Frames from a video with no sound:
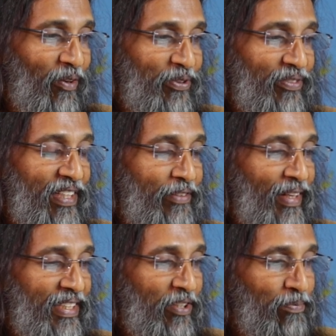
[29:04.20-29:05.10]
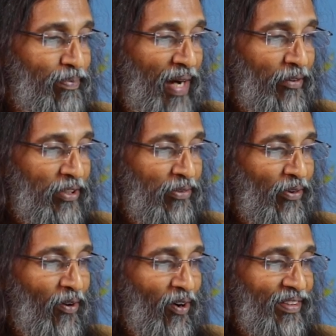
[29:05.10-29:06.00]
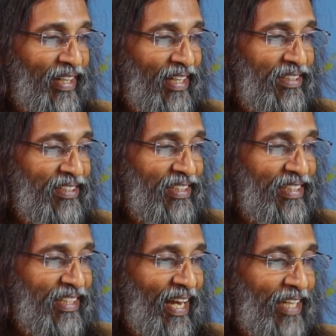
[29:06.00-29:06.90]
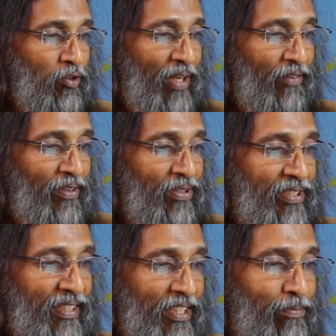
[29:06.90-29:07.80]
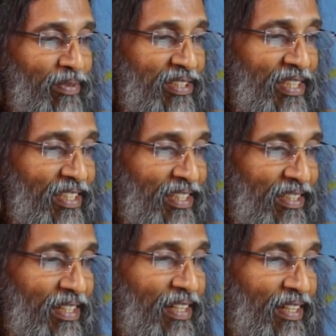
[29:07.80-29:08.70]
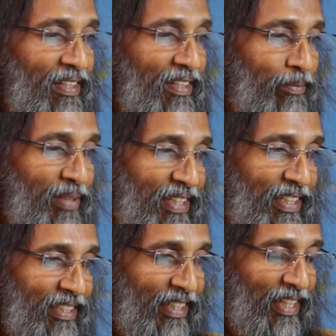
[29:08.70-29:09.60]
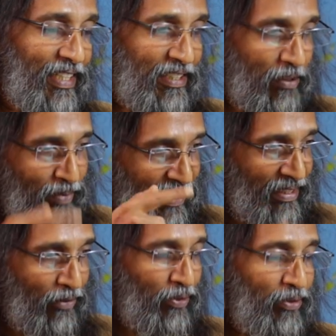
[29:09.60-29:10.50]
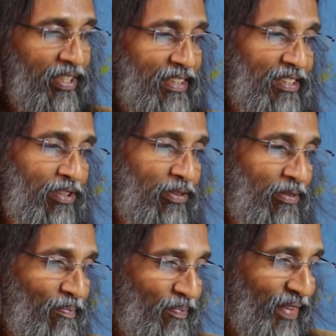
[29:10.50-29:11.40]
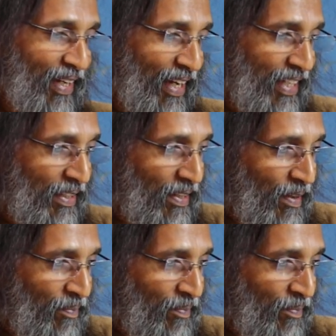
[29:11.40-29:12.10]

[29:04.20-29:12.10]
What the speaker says: also the effective power of all that in the actual evolution has preceded it. Let me read it again. It's a bit confusing, this line.